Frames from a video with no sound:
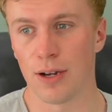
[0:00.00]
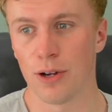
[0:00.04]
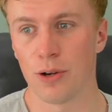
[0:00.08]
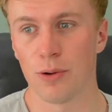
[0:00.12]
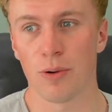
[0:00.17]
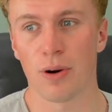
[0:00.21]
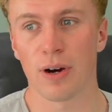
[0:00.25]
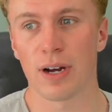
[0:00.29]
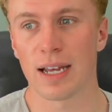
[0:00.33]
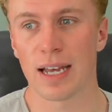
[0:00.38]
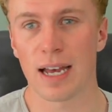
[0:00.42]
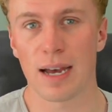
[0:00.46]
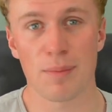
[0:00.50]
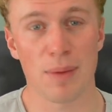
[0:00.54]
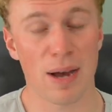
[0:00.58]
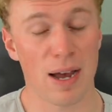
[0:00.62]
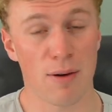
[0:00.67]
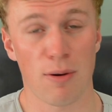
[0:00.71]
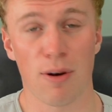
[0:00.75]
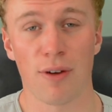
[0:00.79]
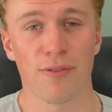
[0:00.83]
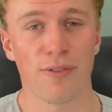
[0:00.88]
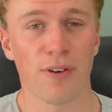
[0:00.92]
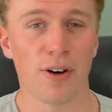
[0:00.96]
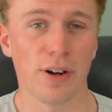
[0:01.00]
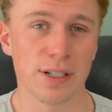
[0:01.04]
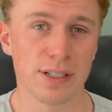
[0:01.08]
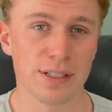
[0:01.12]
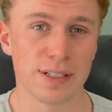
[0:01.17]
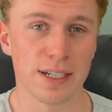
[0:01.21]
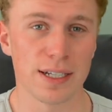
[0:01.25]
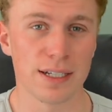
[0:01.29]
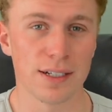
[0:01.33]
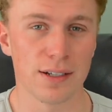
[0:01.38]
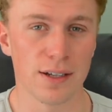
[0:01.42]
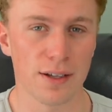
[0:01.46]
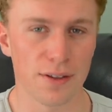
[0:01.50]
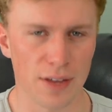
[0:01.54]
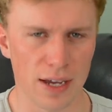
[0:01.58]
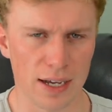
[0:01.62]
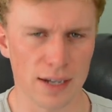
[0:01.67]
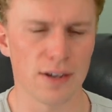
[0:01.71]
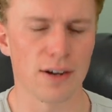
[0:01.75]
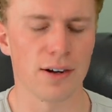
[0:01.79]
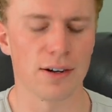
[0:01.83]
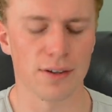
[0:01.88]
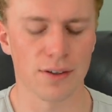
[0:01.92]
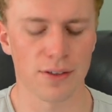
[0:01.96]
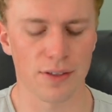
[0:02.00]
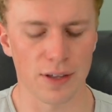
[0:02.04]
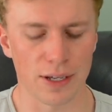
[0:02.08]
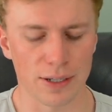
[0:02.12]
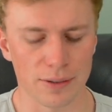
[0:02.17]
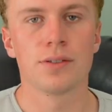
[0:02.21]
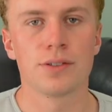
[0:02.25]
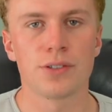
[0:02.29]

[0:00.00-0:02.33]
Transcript: who I am, how I find Tinder, that kind of thing.